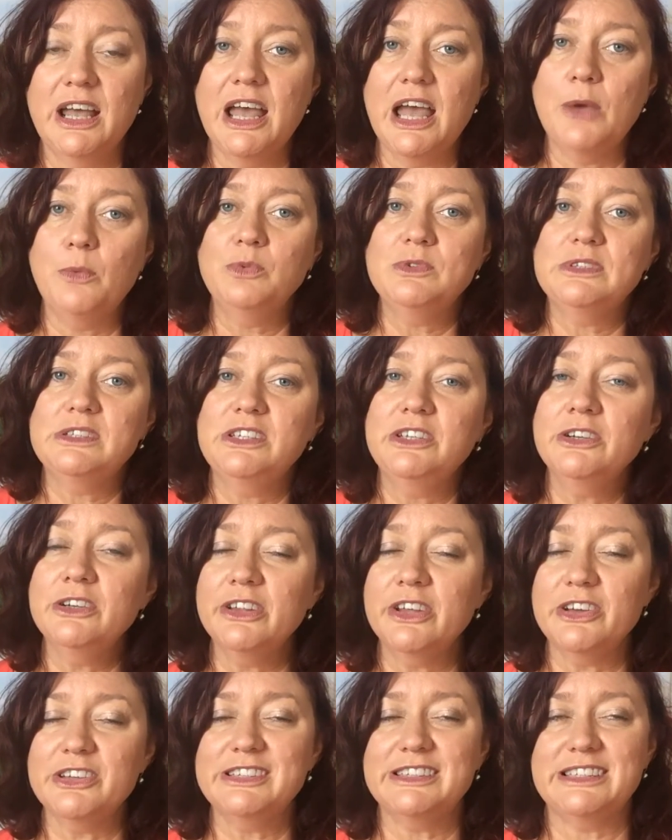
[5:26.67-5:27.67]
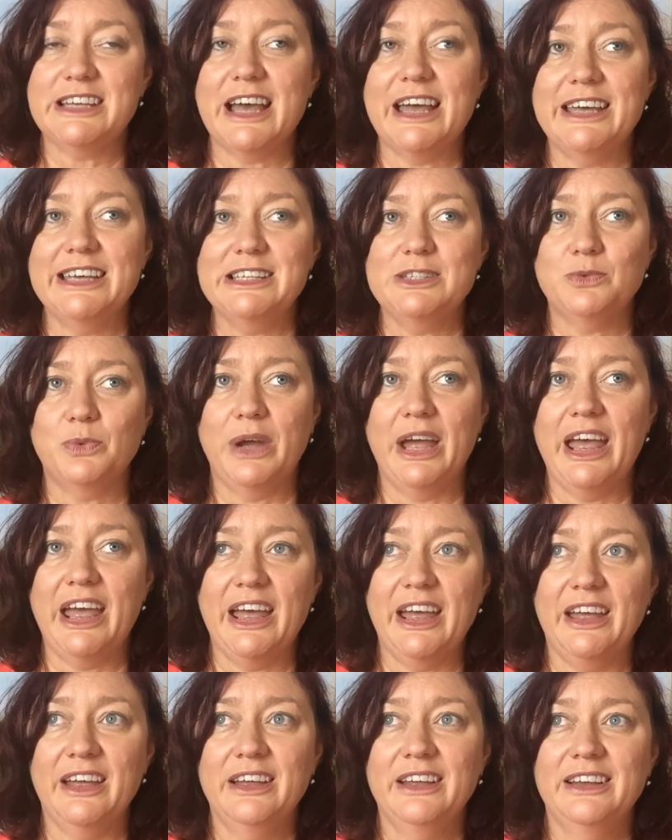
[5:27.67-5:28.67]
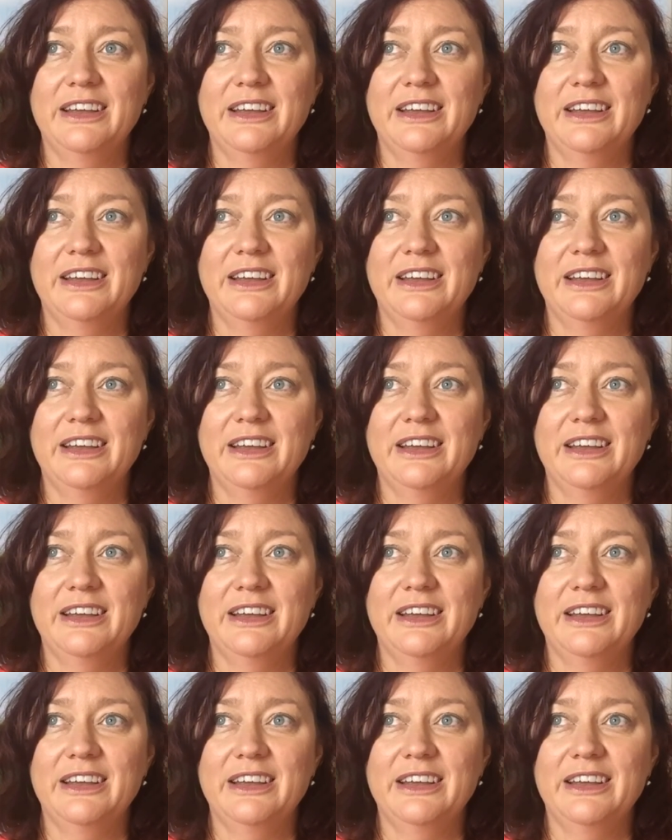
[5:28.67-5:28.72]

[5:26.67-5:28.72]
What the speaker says: And you know those days where